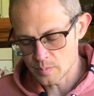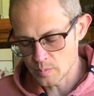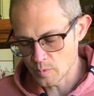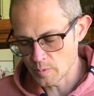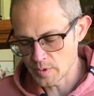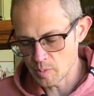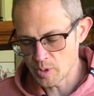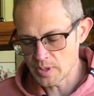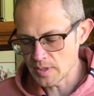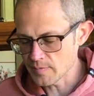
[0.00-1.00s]
we're really
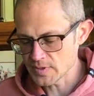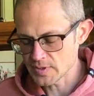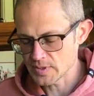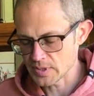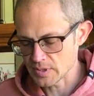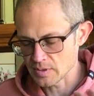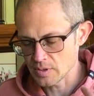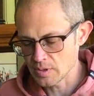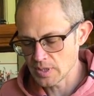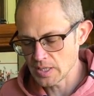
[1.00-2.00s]
putting the emphasis on
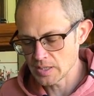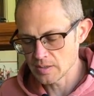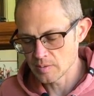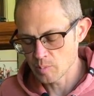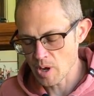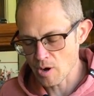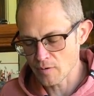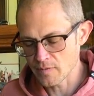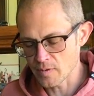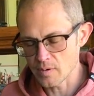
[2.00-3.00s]
clean,
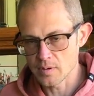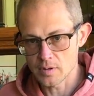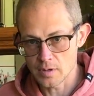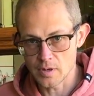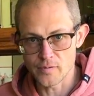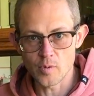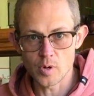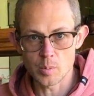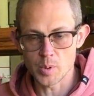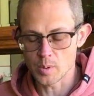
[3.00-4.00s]
powerful,
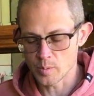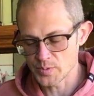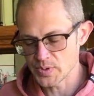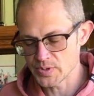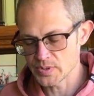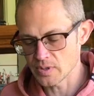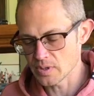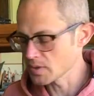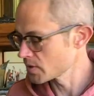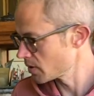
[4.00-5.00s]
affordable with this
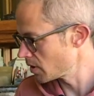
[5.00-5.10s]
series.